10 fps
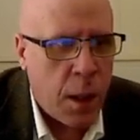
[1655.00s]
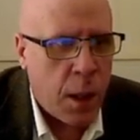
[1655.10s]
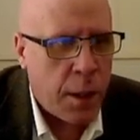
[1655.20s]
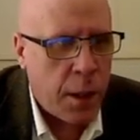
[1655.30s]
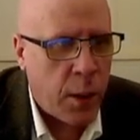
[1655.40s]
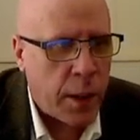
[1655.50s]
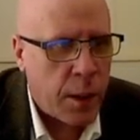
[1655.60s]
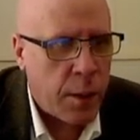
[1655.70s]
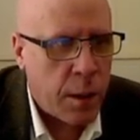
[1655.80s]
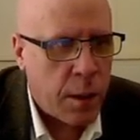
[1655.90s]
And now I
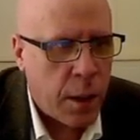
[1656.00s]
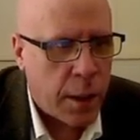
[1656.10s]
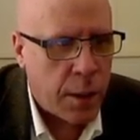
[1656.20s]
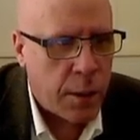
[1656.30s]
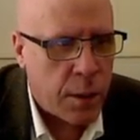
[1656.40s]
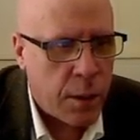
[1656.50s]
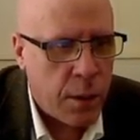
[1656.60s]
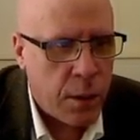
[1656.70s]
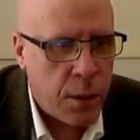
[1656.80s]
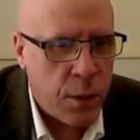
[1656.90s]
can
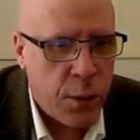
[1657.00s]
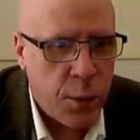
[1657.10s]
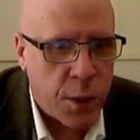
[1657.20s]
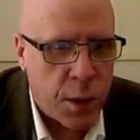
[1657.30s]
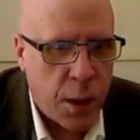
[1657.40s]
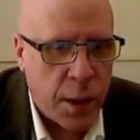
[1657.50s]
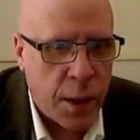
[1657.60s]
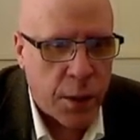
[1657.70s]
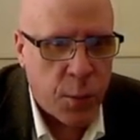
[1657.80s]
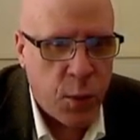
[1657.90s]
use the slider
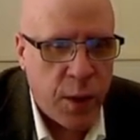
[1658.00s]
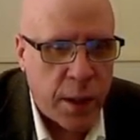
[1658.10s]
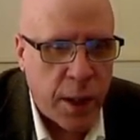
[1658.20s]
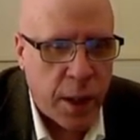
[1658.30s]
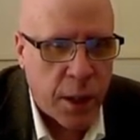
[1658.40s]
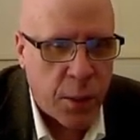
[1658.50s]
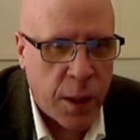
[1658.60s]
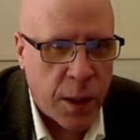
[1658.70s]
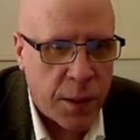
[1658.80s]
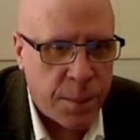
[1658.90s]
to move that k
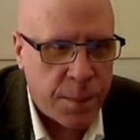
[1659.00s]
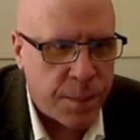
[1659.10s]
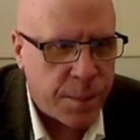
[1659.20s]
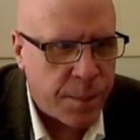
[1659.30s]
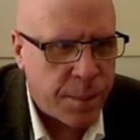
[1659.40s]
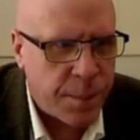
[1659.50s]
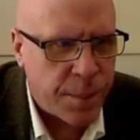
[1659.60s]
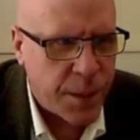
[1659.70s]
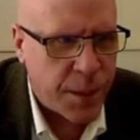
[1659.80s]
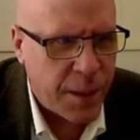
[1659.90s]
around.
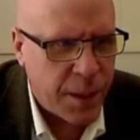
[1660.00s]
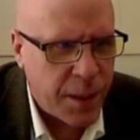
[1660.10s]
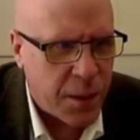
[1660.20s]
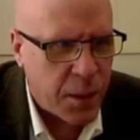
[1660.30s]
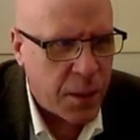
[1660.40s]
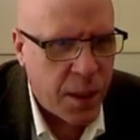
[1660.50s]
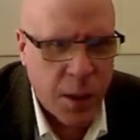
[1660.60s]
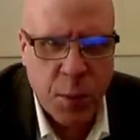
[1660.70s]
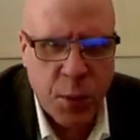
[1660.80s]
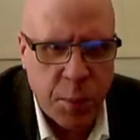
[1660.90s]
I think that's a
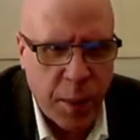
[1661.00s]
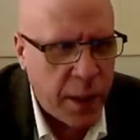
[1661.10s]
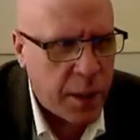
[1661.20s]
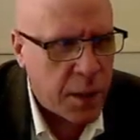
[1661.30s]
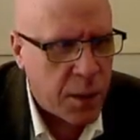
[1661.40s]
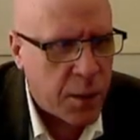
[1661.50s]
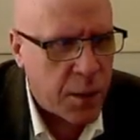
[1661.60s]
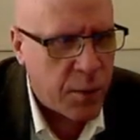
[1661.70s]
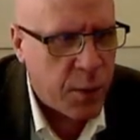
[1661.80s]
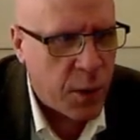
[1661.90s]
terrible span that the
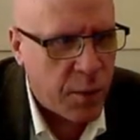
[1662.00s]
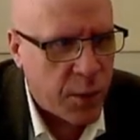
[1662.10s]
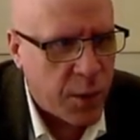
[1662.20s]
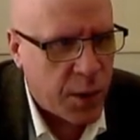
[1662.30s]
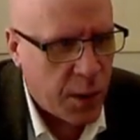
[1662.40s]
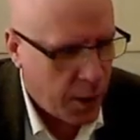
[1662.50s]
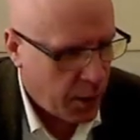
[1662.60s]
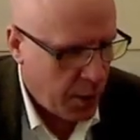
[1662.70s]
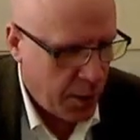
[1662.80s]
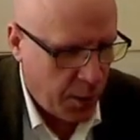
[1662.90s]
default for the slider is.